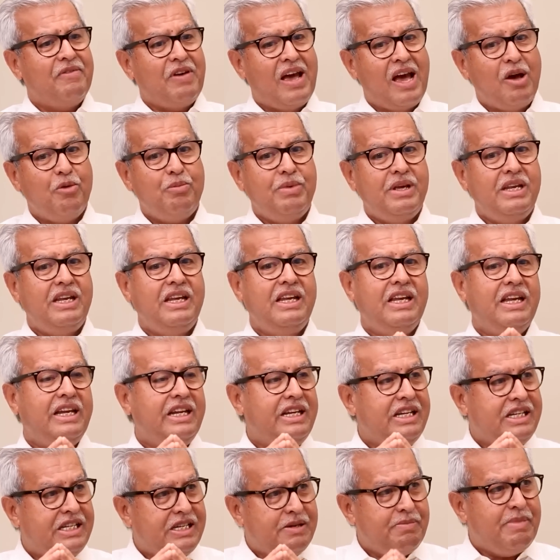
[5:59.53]
have been in
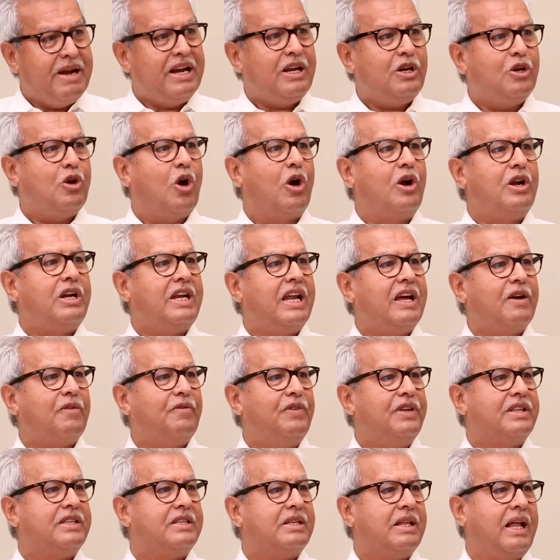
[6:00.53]
intimate contact
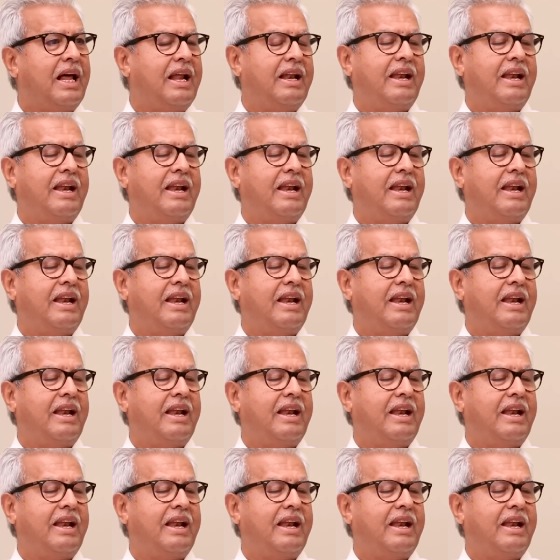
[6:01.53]
with,